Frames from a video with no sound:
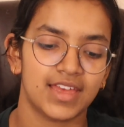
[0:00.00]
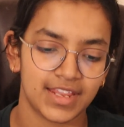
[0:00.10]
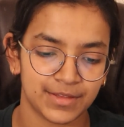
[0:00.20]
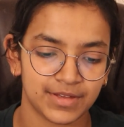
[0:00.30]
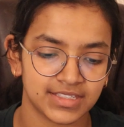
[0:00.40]

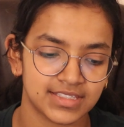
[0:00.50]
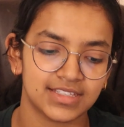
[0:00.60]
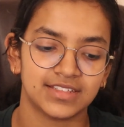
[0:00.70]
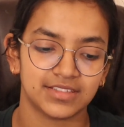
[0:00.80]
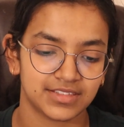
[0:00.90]
anyways,
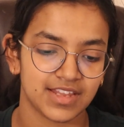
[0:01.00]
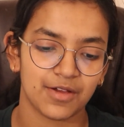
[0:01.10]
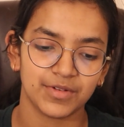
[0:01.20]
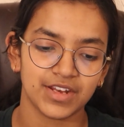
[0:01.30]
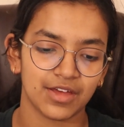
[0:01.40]
now
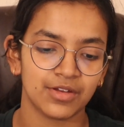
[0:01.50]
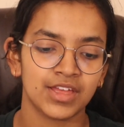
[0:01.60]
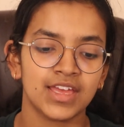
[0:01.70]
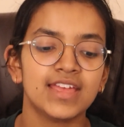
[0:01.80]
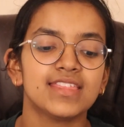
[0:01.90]
we know
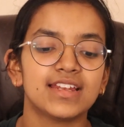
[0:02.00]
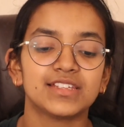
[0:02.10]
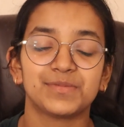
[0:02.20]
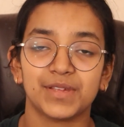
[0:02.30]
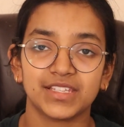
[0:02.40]
that
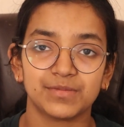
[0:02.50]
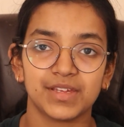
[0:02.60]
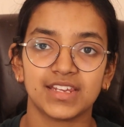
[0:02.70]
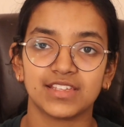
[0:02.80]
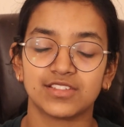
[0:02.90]

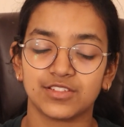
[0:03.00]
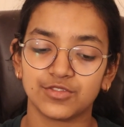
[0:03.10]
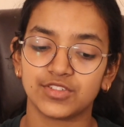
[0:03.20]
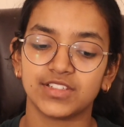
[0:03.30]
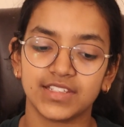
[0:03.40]
displacement is
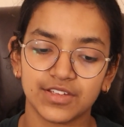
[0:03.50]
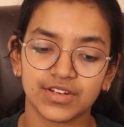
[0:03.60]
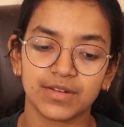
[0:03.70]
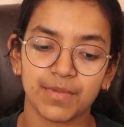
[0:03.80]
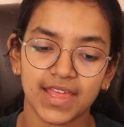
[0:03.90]
usually
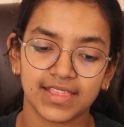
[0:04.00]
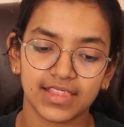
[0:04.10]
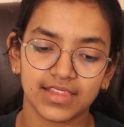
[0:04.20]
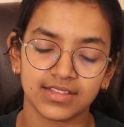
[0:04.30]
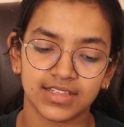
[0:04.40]
denoted by
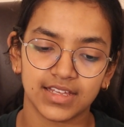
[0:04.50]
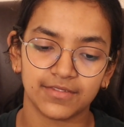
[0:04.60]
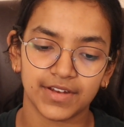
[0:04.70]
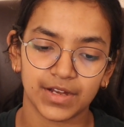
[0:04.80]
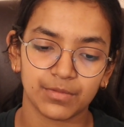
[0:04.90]
the
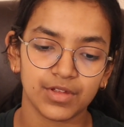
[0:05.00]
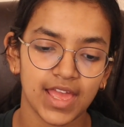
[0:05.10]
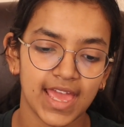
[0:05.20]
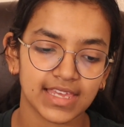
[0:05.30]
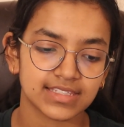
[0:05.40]
variable
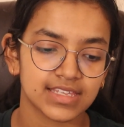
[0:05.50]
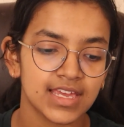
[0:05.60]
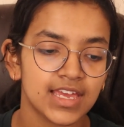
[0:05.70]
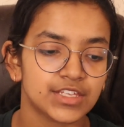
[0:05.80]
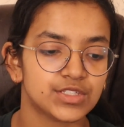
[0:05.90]
x.
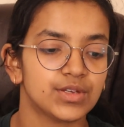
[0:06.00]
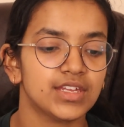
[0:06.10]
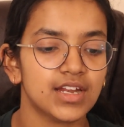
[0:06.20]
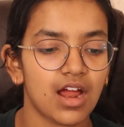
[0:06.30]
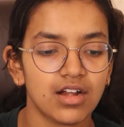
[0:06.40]
So
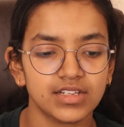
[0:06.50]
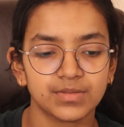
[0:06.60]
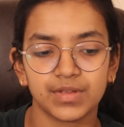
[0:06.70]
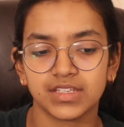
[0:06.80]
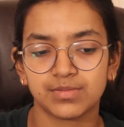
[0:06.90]
here our
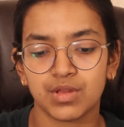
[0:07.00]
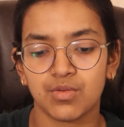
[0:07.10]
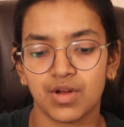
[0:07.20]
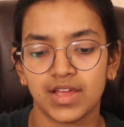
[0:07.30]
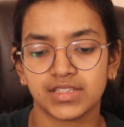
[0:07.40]
displacement
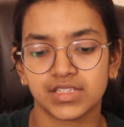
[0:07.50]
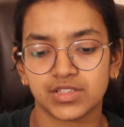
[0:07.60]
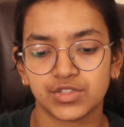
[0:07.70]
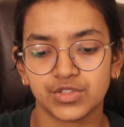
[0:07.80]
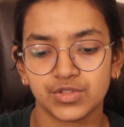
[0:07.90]
was
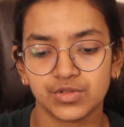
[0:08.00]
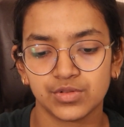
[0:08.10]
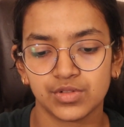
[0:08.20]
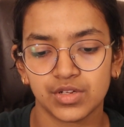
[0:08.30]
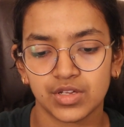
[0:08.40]

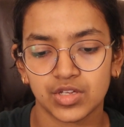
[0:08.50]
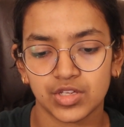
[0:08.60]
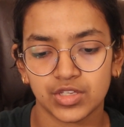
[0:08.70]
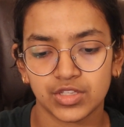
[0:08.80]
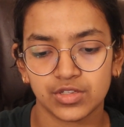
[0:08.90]
2
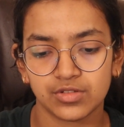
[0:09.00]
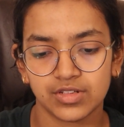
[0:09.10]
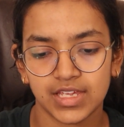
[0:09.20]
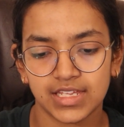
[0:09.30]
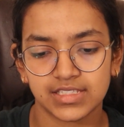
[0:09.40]

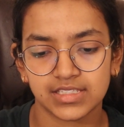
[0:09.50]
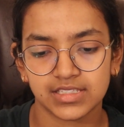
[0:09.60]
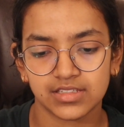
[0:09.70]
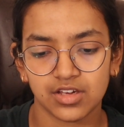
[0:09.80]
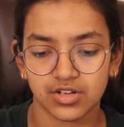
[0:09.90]

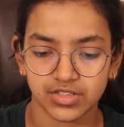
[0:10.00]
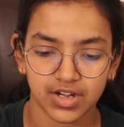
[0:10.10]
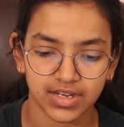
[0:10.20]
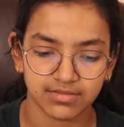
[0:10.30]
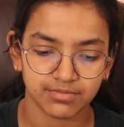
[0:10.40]
units, or
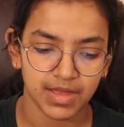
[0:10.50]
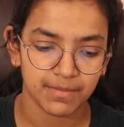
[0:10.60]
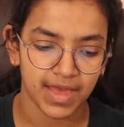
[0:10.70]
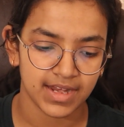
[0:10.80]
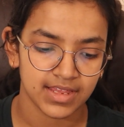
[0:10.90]
sorry, my
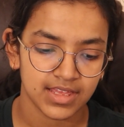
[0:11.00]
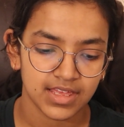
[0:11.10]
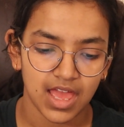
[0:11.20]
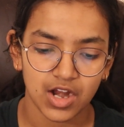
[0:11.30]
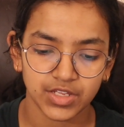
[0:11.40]
bad.
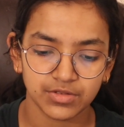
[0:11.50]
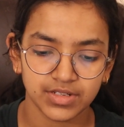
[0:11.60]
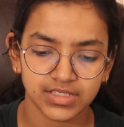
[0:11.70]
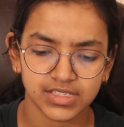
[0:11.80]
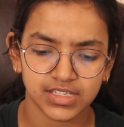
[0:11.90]
Our
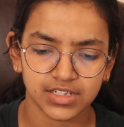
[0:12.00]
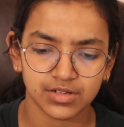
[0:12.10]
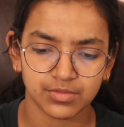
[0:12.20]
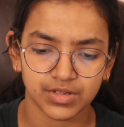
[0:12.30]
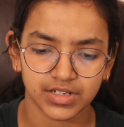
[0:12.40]
units
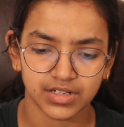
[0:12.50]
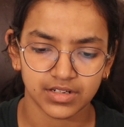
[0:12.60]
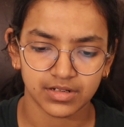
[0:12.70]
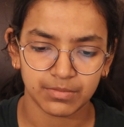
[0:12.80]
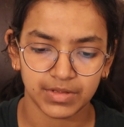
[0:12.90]
here
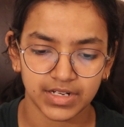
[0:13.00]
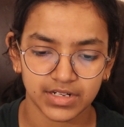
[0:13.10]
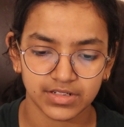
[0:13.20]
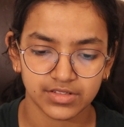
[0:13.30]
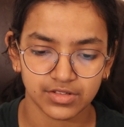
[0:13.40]
were
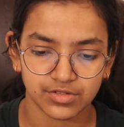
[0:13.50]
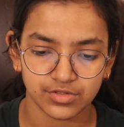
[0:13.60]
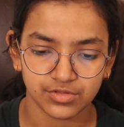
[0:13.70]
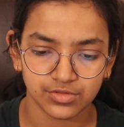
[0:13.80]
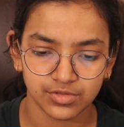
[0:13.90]
meters. So
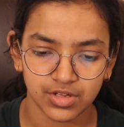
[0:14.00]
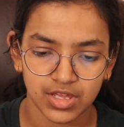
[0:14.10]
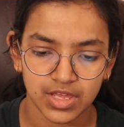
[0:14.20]
2